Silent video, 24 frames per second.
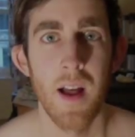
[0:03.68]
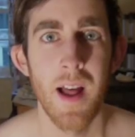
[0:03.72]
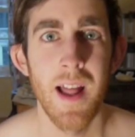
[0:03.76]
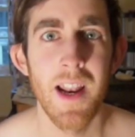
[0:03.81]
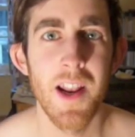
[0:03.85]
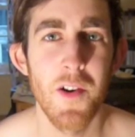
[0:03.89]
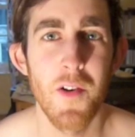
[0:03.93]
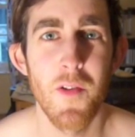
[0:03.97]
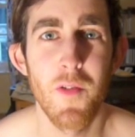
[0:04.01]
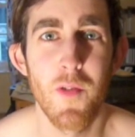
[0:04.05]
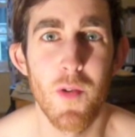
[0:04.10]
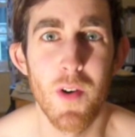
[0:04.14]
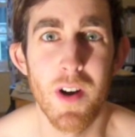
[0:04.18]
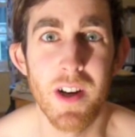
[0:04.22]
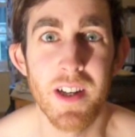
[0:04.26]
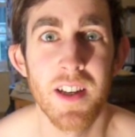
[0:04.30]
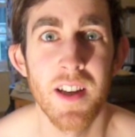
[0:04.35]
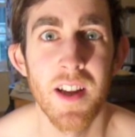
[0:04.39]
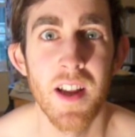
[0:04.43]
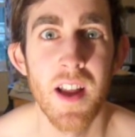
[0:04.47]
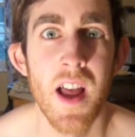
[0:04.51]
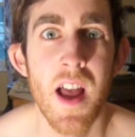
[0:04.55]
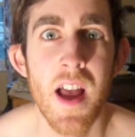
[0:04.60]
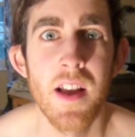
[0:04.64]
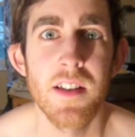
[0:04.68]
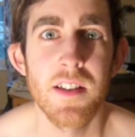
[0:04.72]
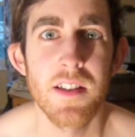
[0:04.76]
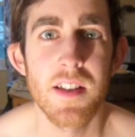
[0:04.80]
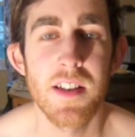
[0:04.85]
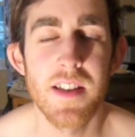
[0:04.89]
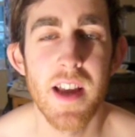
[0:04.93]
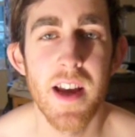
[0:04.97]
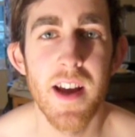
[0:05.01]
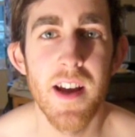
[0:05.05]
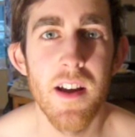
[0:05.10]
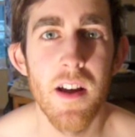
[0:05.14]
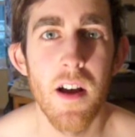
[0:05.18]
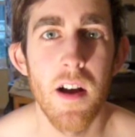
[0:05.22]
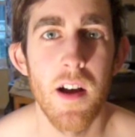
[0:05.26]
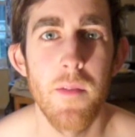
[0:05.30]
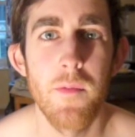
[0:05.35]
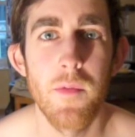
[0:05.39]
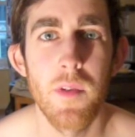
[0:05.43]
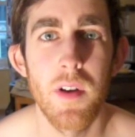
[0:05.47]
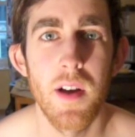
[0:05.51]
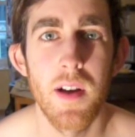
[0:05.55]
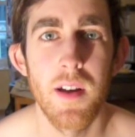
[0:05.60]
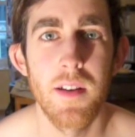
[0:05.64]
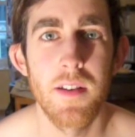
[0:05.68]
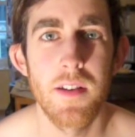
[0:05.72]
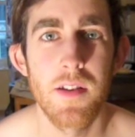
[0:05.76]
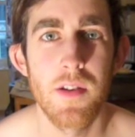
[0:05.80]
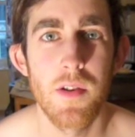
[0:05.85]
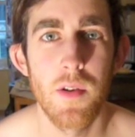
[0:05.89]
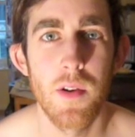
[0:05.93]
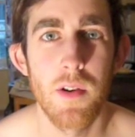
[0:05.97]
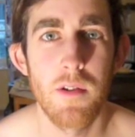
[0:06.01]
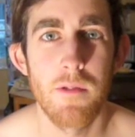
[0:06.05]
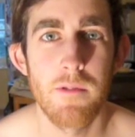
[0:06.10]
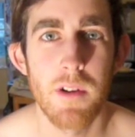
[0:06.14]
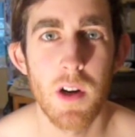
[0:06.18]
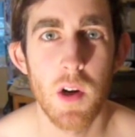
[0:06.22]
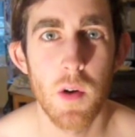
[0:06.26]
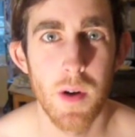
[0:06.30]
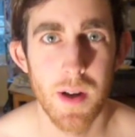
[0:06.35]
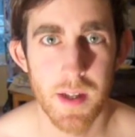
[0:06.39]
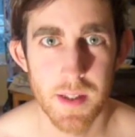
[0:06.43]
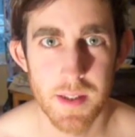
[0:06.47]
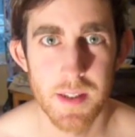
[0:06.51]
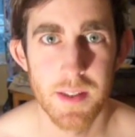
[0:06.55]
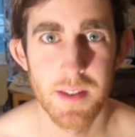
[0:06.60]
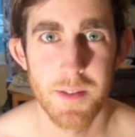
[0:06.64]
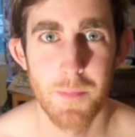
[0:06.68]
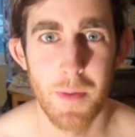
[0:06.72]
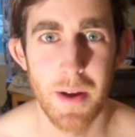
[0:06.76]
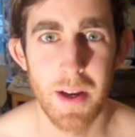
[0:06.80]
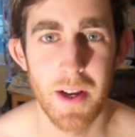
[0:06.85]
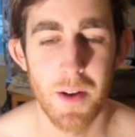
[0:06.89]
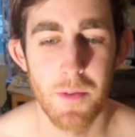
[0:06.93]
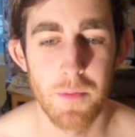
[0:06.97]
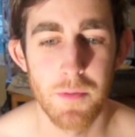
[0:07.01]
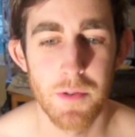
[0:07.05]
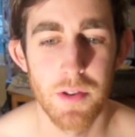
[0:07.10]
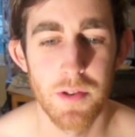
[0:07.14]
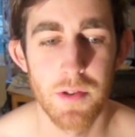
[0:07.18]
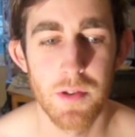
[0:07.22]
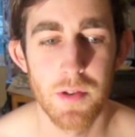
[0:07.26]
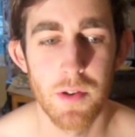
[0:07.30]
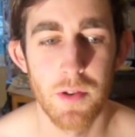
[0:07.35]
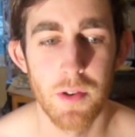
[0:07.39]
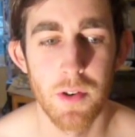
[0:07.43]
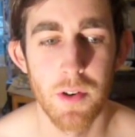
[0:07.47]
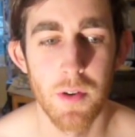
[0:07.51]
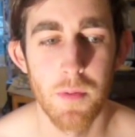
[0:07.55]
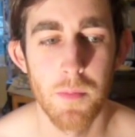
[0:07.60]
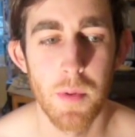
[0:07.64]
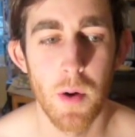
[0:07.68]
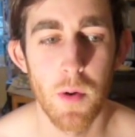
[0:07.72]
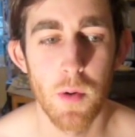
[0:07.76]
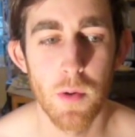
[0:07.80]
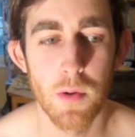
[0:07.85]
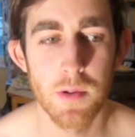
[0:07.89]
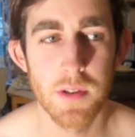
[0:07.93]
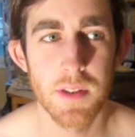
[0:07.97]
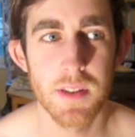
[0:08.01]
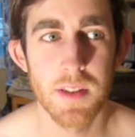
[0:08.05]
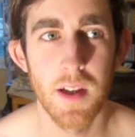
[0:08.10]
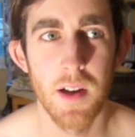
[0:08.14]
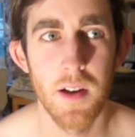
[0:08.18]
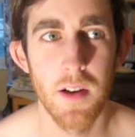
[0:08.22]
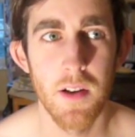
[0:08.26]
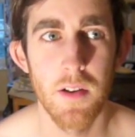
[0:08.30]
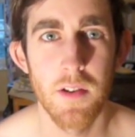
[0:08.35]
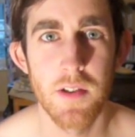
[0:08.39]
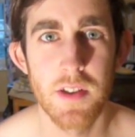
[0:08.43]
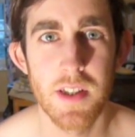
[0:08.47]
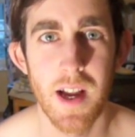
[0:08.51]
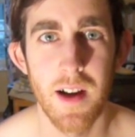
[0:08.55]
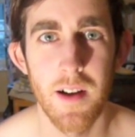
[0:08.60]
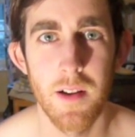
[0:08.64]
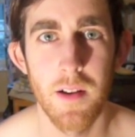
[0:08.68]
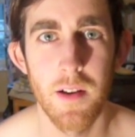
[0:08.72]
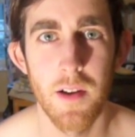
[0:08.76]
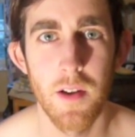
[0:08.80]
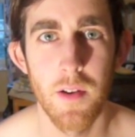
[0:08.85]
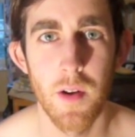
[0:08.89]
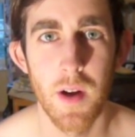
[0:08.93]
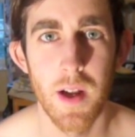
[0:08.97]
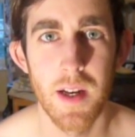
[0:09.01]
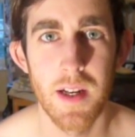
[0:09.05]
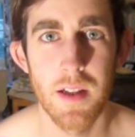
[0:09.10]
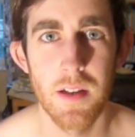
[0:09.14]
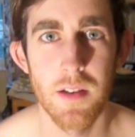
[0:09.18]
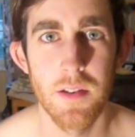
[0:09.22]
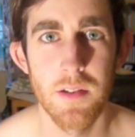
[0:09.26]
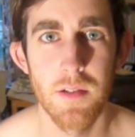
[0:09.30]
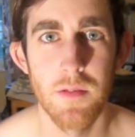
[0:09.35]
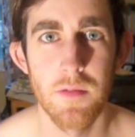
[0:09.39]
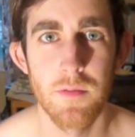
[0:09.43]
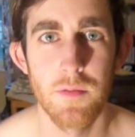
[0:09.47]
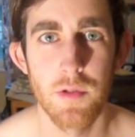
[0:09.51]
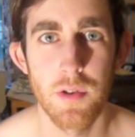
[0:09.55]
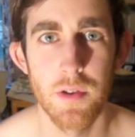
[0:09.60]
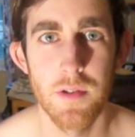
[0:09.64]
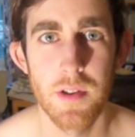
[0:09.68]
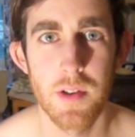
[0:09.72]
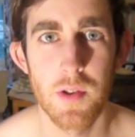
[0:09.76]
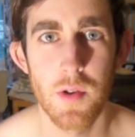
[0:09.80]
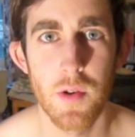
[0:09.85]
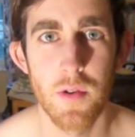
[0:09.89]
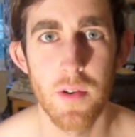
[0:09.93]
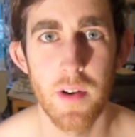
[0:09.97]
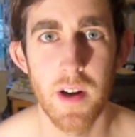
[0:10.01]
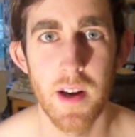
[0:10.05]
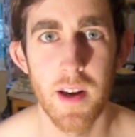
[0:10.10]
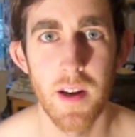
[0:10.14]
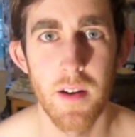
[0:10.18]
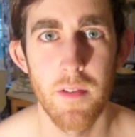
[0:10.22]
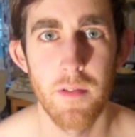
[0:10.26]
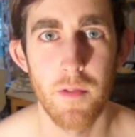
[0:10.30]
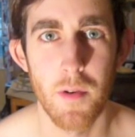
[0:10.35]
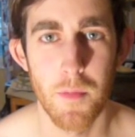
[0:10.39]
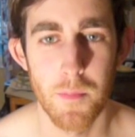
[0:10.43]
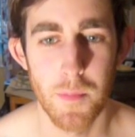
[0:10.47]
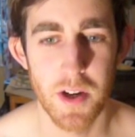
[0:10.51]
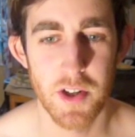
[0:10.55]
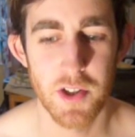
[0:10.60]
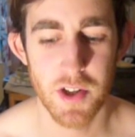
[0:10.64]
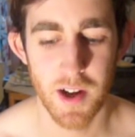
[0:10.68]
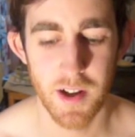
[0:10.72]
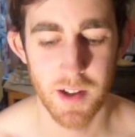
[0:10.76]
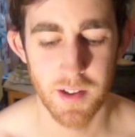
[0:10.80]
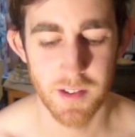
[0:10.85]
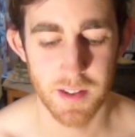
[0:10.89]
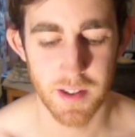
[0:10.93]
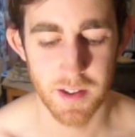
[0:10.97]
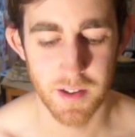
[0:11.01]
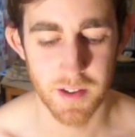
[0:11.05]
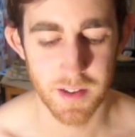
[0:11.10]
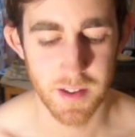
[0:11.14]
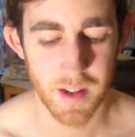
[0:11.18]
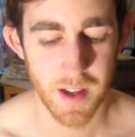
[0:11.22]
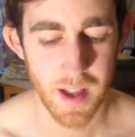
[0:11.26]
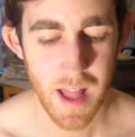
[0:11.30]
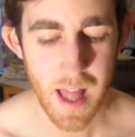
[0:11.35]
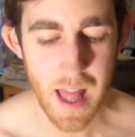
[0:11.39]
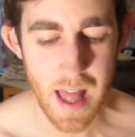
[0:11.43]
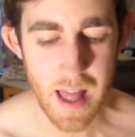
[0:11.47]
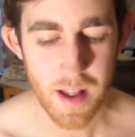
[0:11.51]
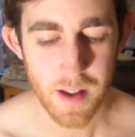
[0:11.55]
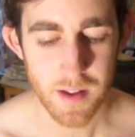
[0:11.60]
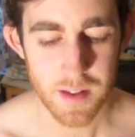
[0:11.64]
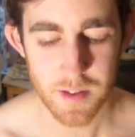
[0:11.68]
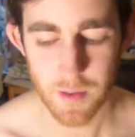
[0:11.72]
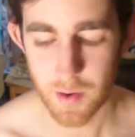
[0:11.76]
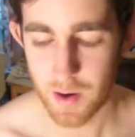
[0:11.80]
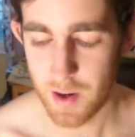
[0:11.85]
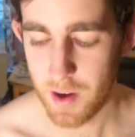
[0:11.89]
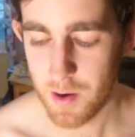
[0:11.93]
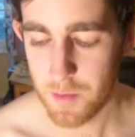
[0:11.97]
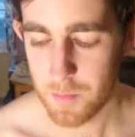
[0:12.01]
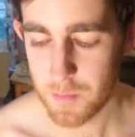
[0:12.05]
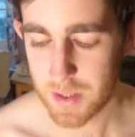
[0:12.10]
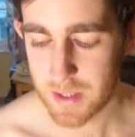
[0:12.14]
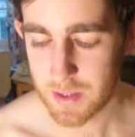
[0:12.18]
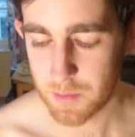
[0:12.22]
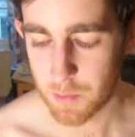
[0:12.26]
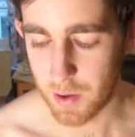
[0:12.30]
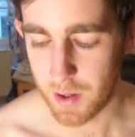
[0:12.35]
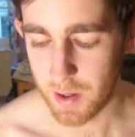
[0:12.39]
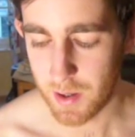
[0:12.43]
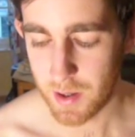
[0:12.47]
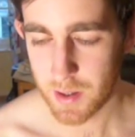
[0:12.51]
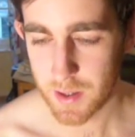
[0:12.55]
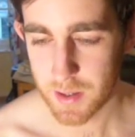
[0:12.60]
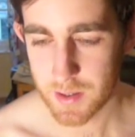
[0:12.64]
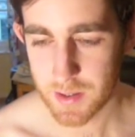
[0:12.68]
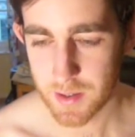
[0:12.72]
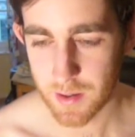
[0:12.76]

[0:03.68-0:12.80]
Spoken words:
Hello everyone. Today I'm going to do a request makeup tutorial, but also tell you a little true story from my childhood. So I hope this works.